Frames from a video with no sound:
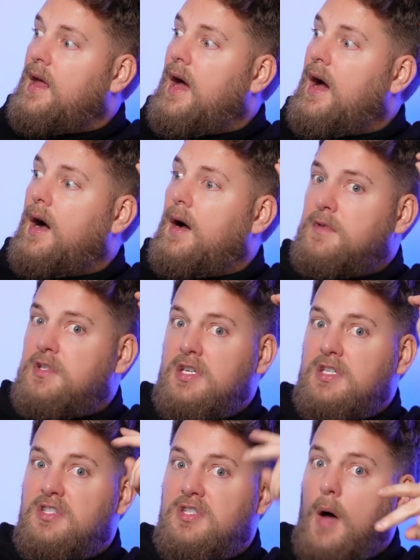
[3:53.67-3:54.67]
Yeah.
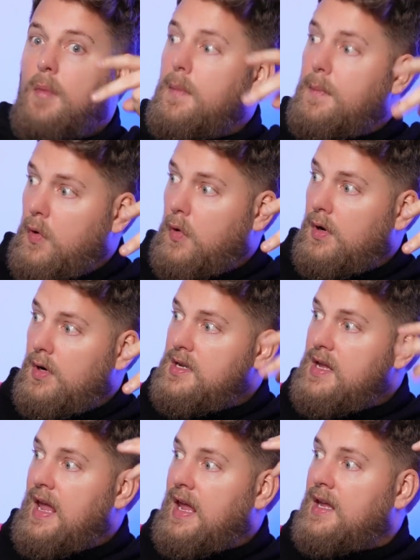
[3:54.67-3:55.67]
She is double
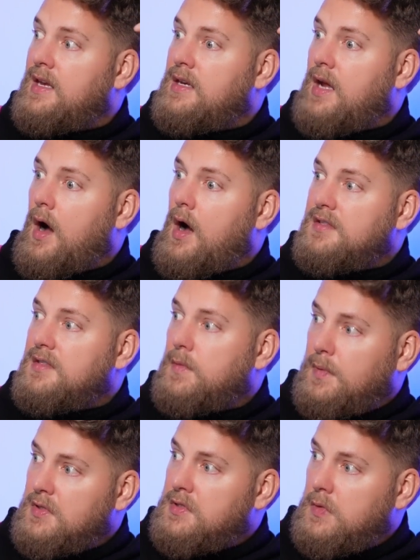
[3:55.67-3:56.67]
board and also
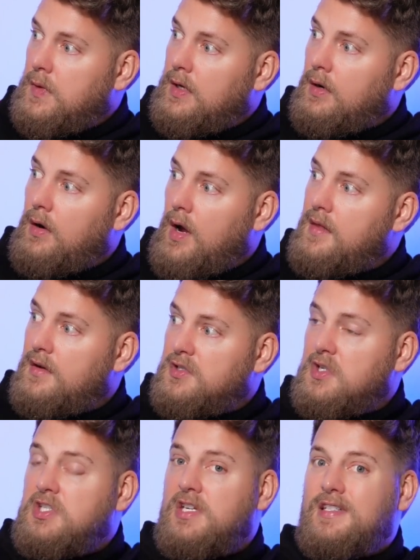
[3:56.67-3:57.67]
pursuing her other.
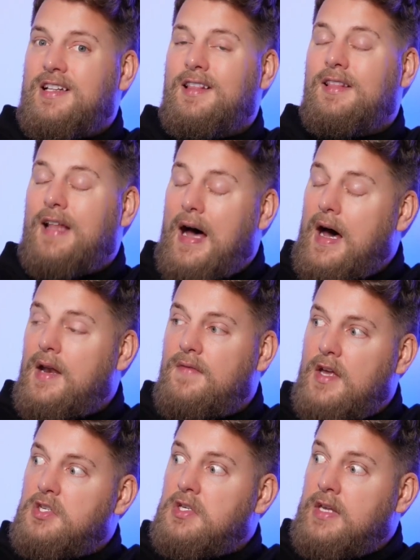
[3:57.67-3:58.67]
So she has a lot
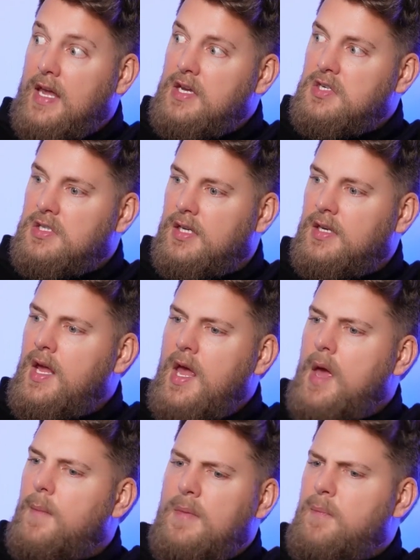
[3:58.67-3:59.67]
of education.
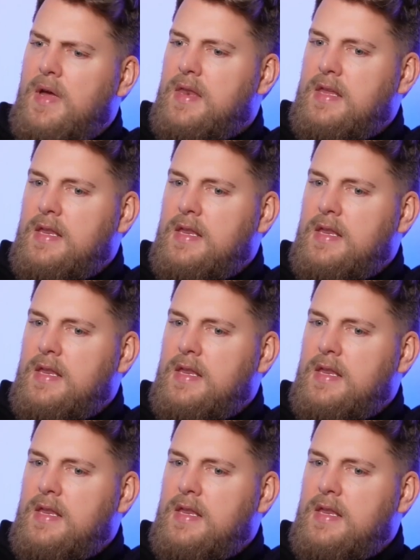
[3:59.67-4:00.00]
But